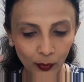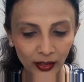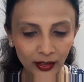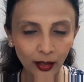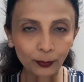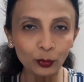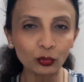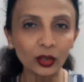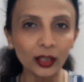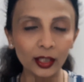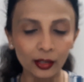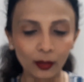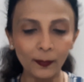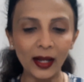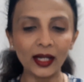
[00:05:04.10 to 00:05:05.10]
we'll come to the
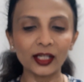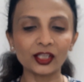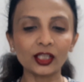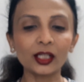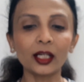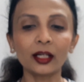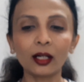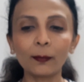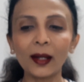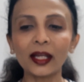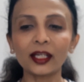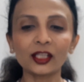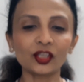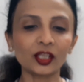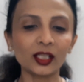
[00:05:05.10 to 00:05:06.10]
inner packaging. Inner
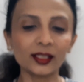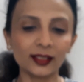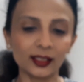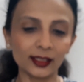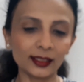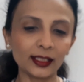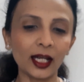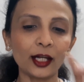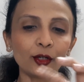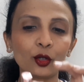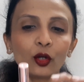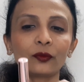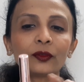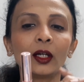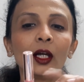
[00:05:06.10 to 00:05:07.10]
packaging is this kind
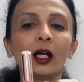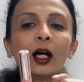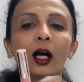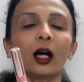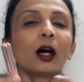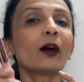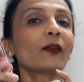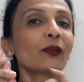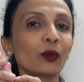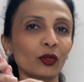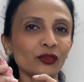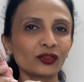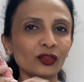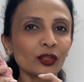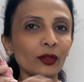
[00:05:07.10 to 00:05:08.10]
of
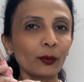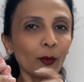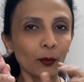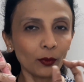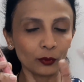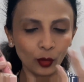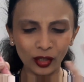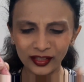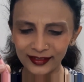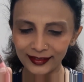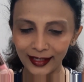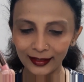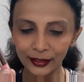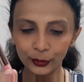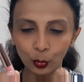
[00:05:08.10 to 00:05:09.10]
frosted, not
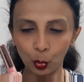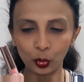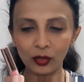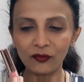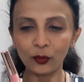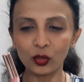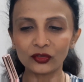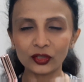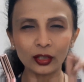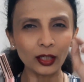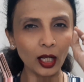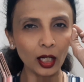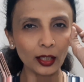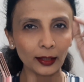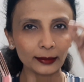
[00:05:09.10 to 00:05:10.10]
exactly total frosted,
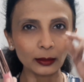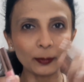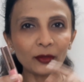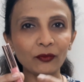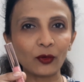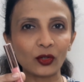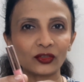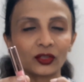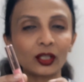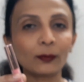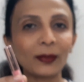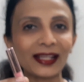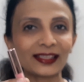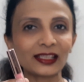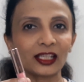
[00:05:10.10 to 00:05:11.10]
a little bit frosted
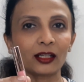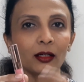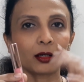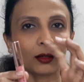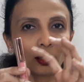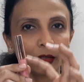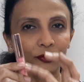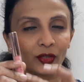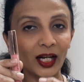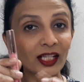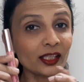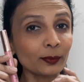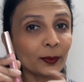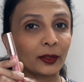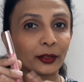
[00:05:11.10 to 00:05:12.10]
plastic or
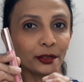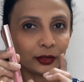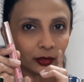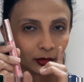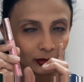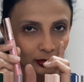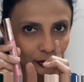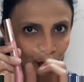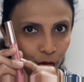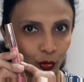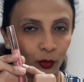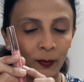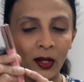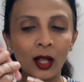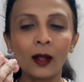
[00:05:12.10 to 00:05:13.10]
transparent
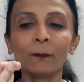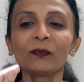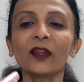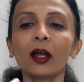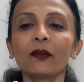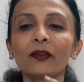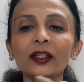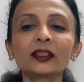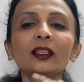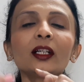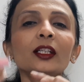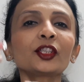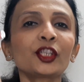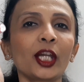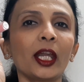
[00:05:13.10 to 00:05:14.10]
tube with
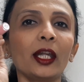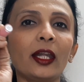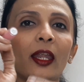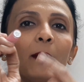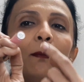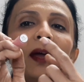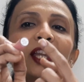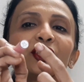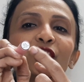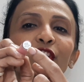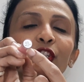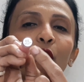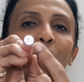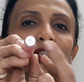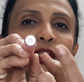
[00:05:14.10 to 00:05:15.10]
the shade name
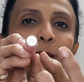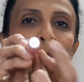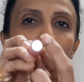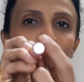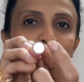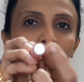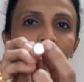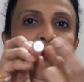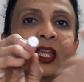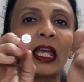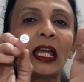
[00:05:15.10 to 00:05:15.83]
mentioned on the bottom